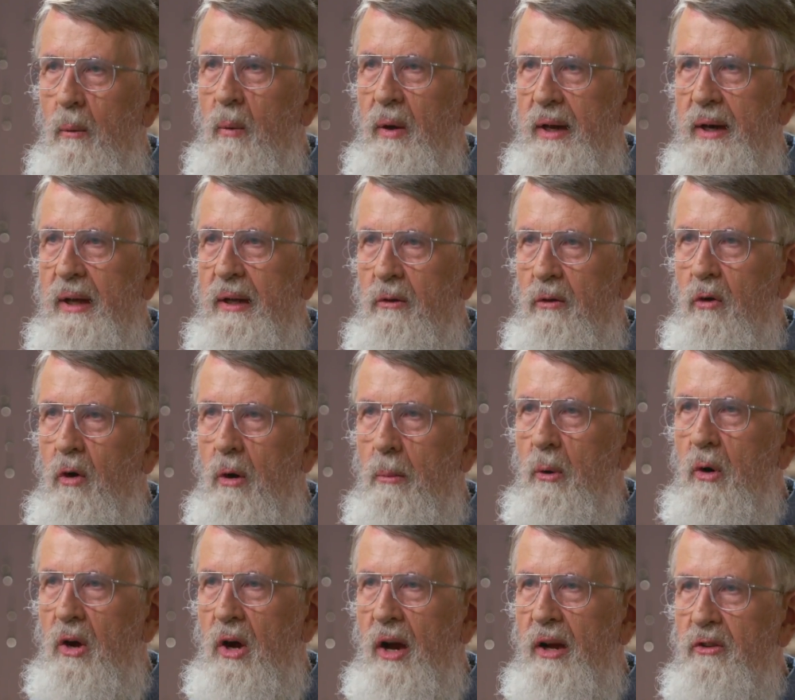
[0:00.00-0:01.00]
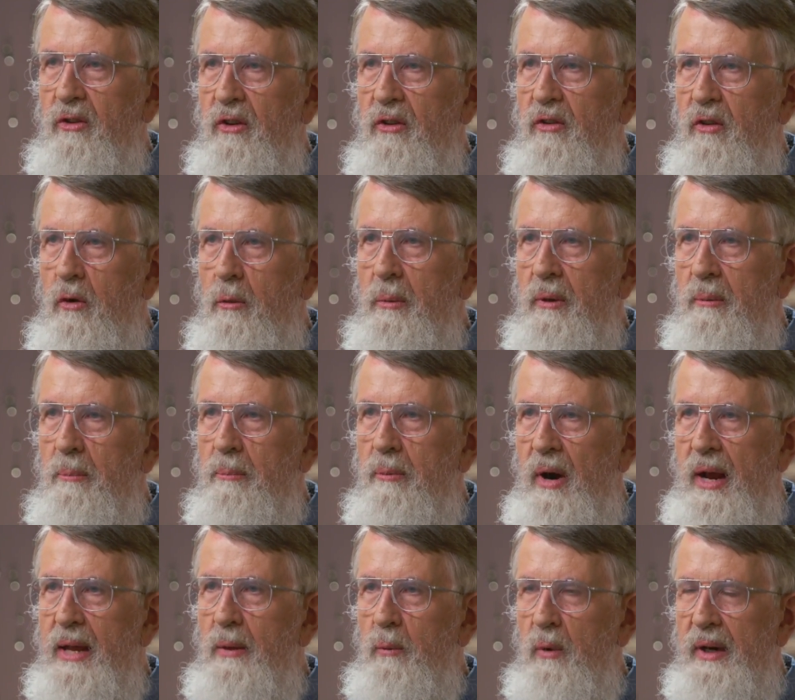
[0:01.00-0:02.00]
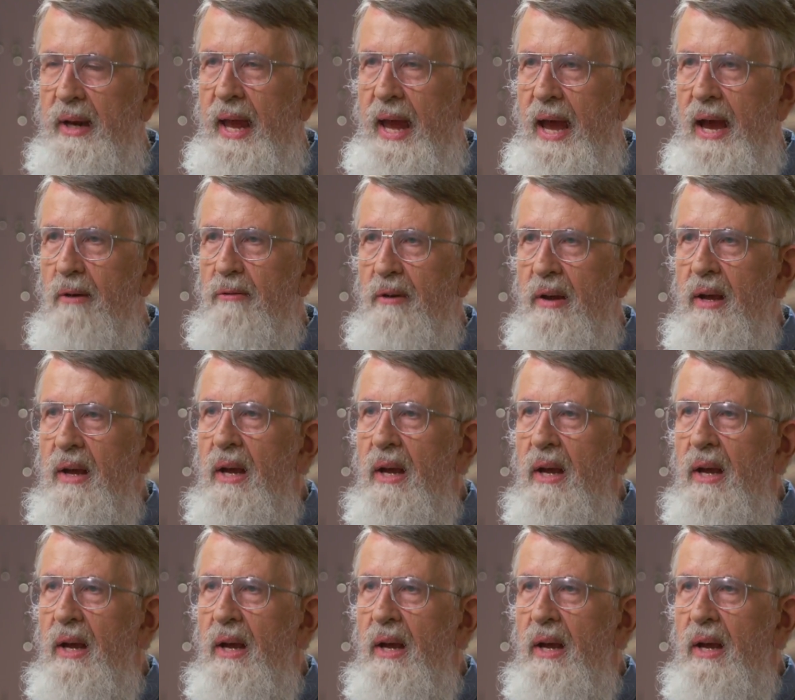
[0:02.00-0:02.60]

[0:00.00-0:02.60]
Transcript: what a normal conscious human brain would have.